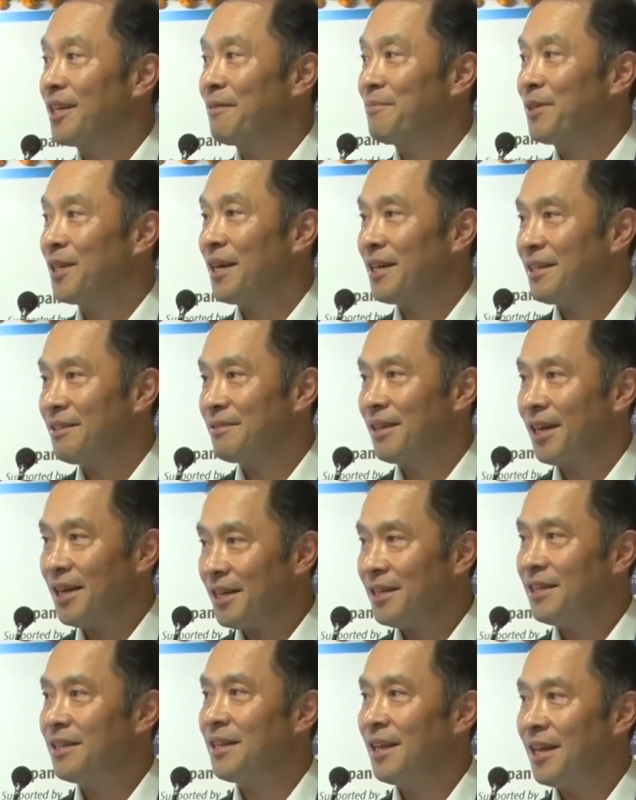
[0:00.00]
I mean, I,
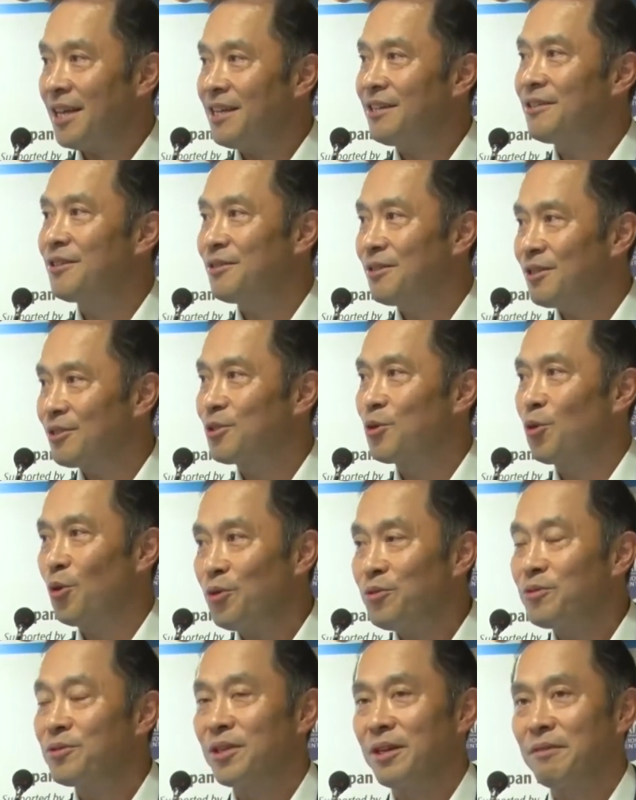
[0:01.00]
I like this
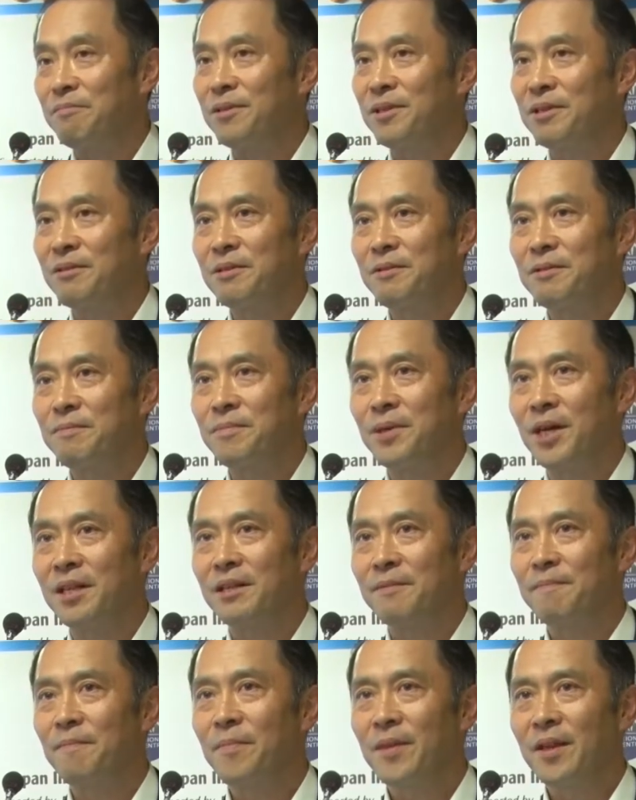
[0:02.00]
concept,
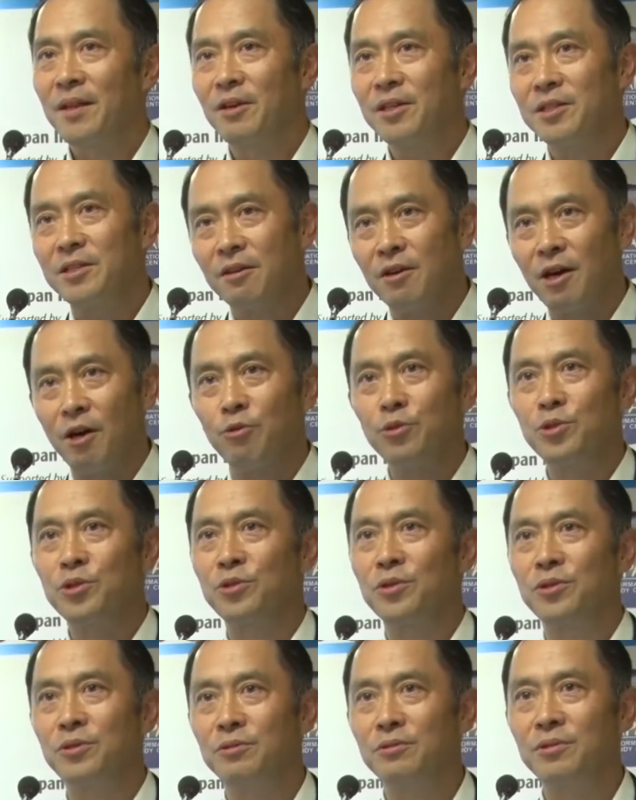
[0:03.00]
but it's a
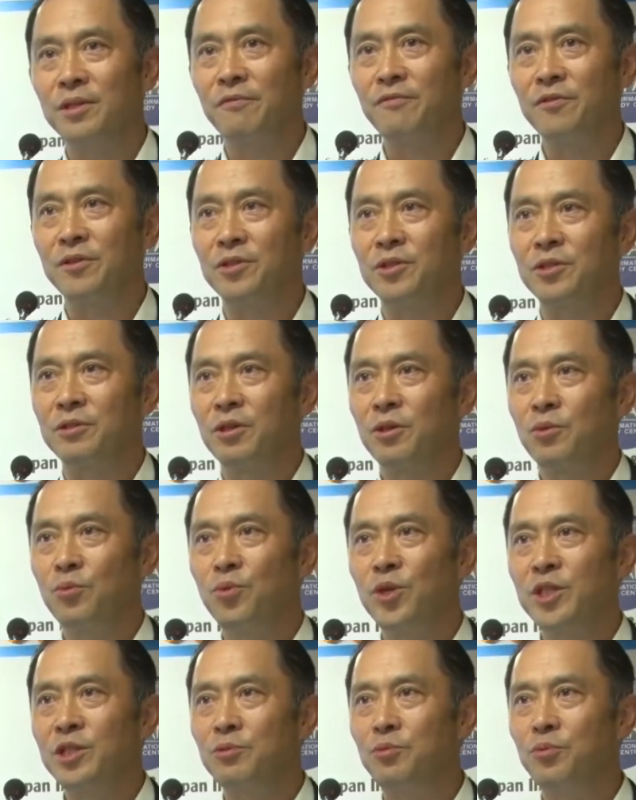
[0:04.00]
cultural difference,
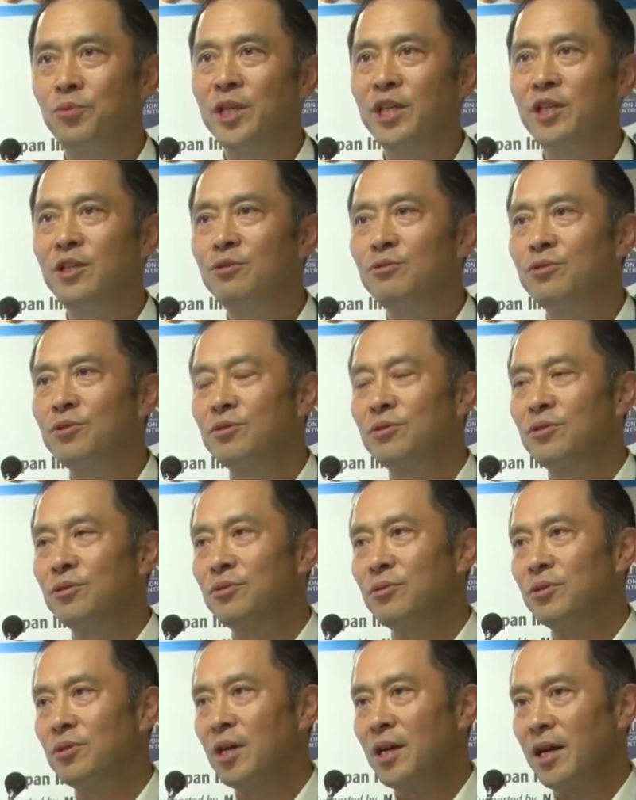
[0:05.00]
which we used
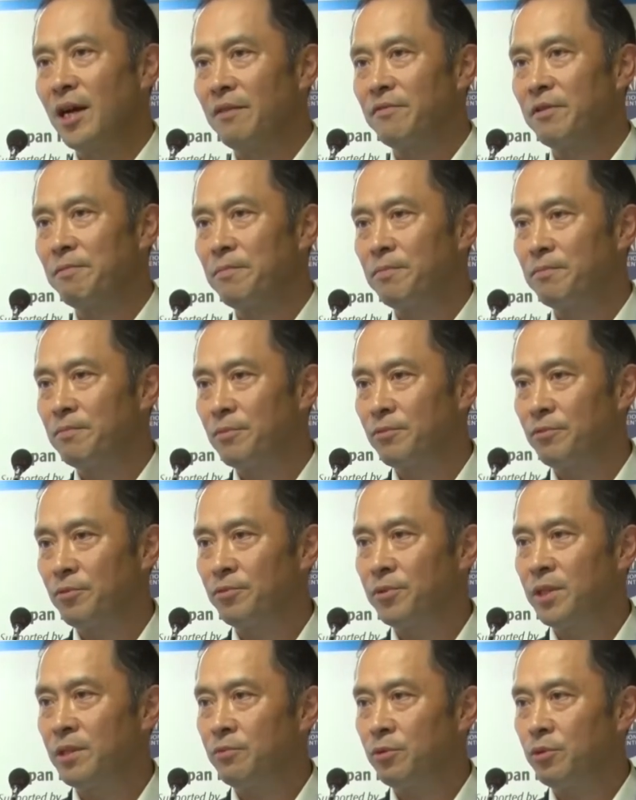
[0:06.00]
to have a
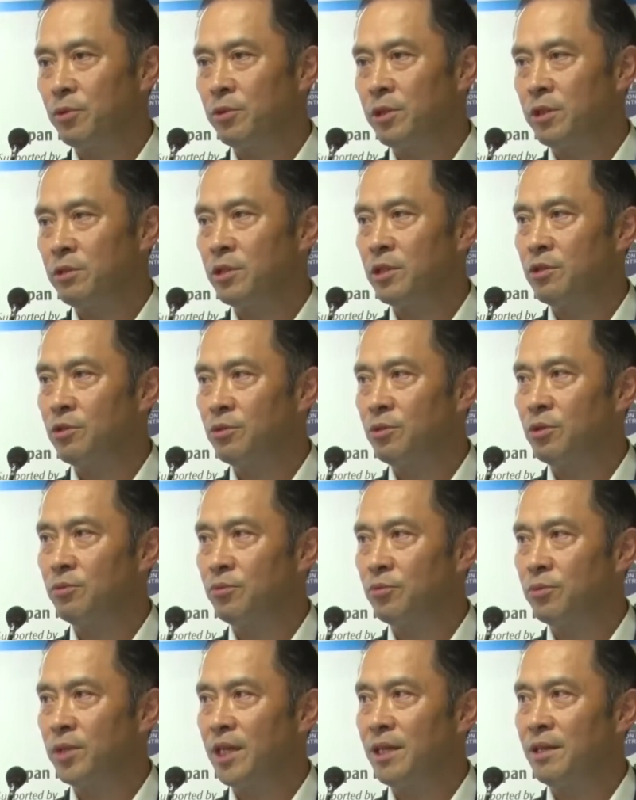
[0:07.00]
we which you,
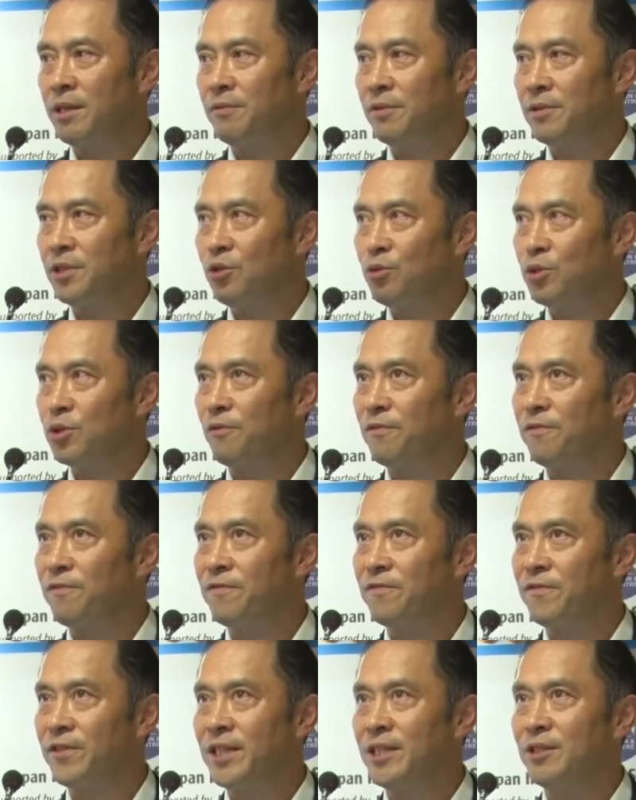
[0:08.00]
we used to
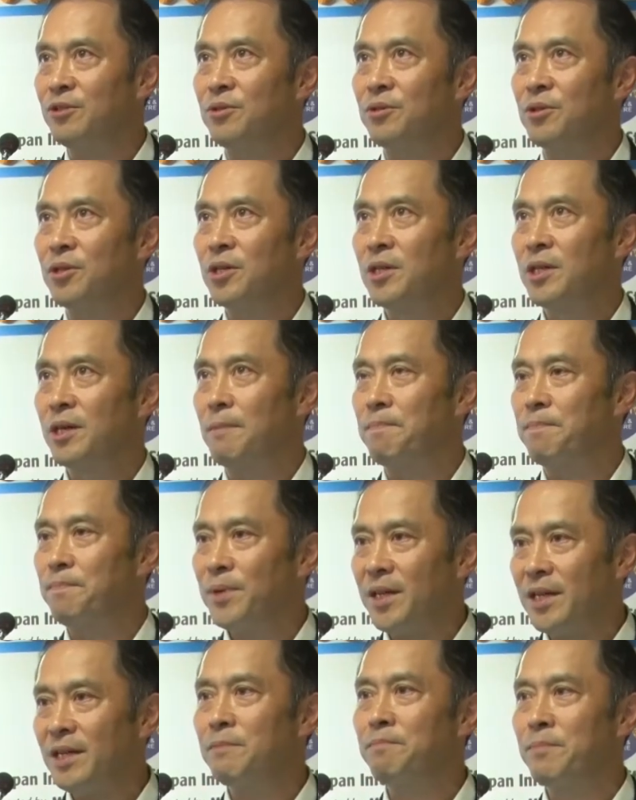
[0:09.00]
feel a
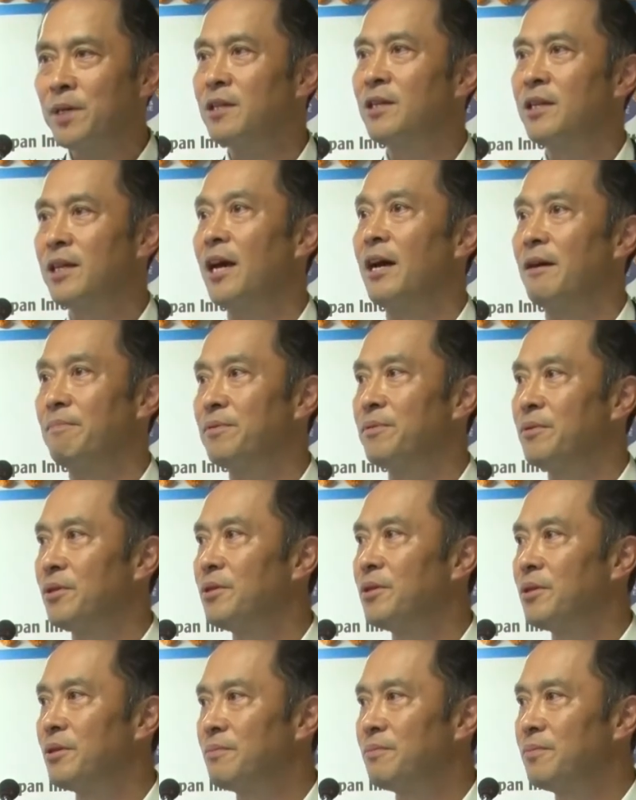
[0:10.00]
big big gap
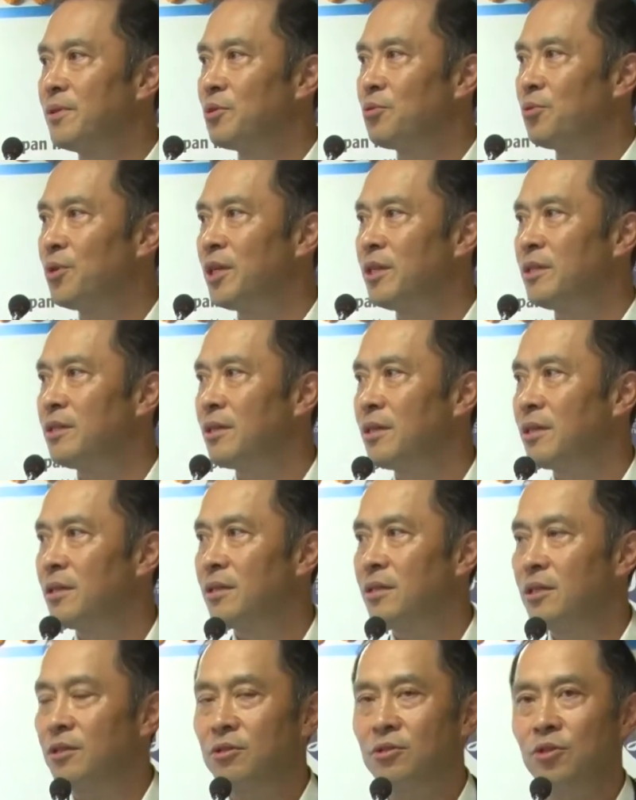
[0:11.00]
between
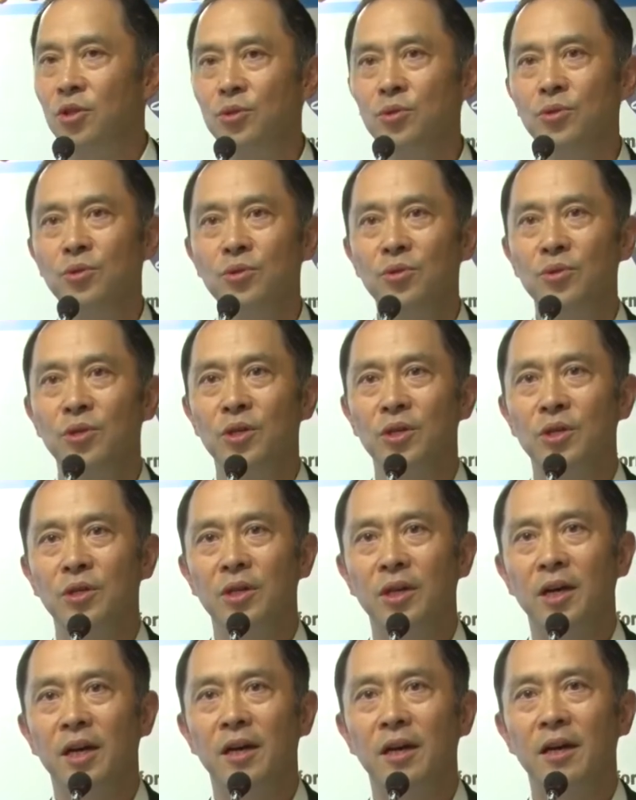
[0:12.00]
these two
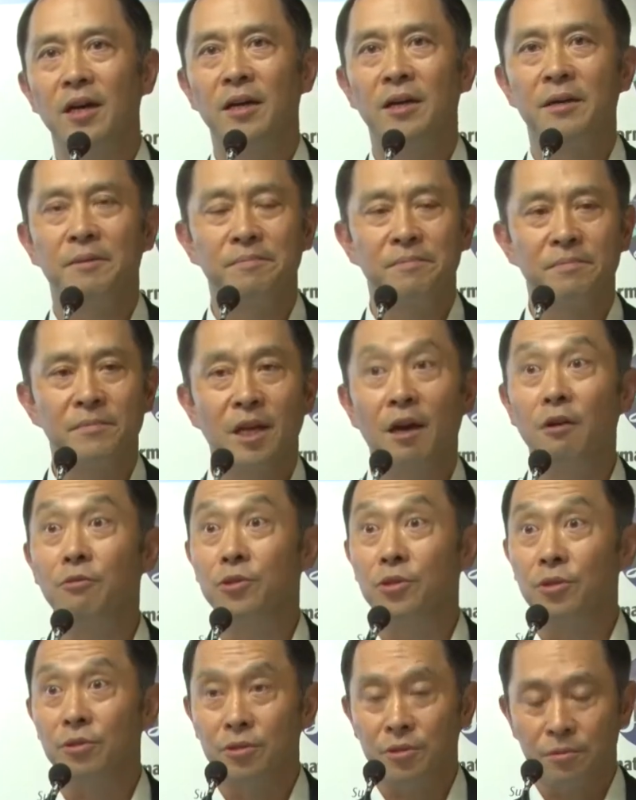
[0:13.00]
um,
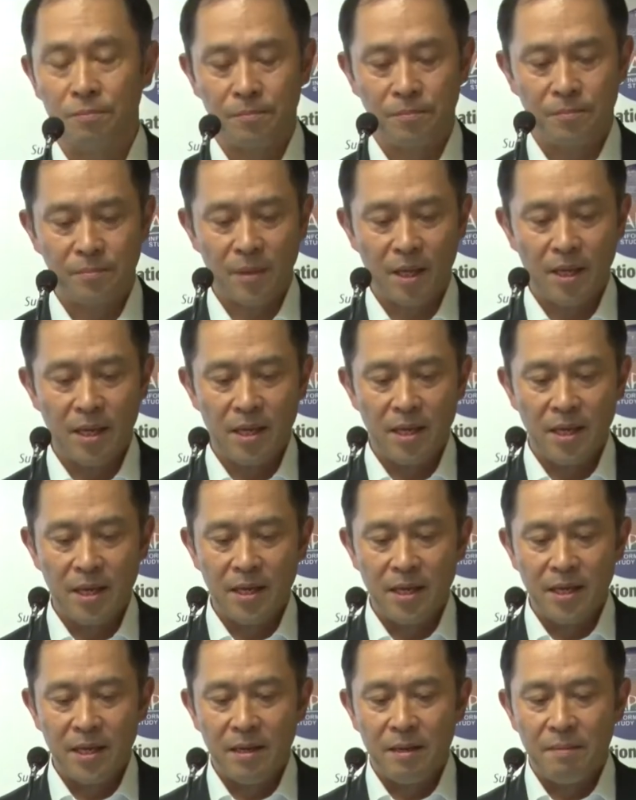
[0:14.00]
cultures.
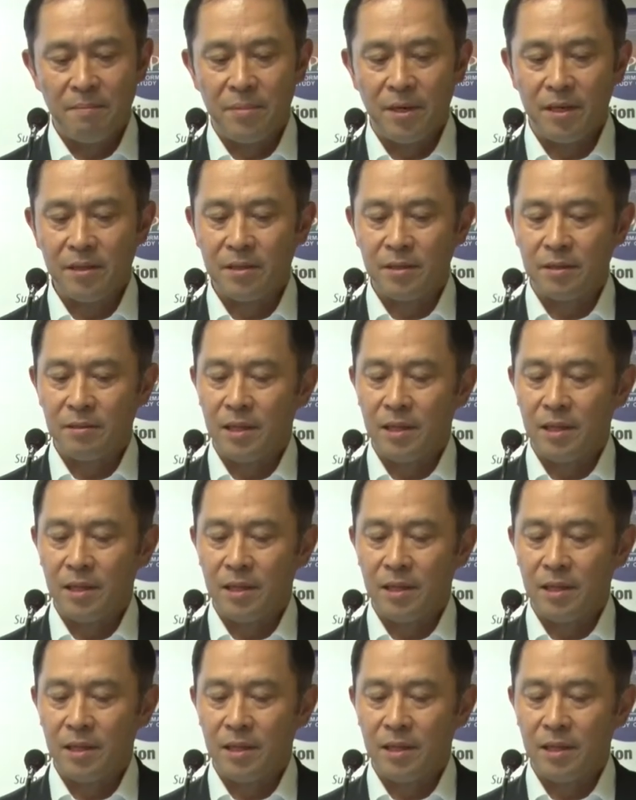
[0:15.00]
But